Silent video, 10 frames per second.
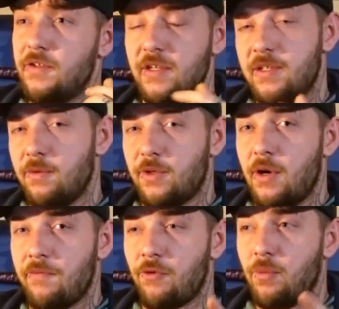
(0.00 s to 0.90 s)
since I was
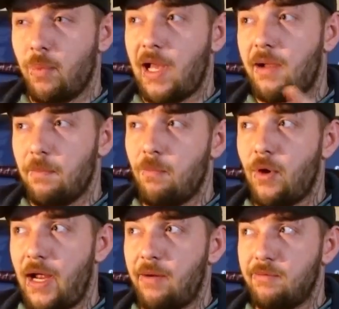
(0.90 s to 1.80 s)
going for a black and
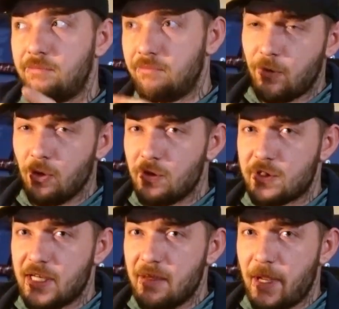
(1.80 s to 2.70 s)
brown colour
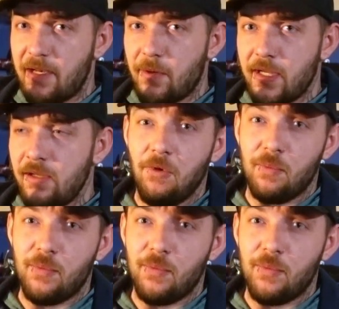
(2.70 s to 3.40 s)
scheme anyway, worked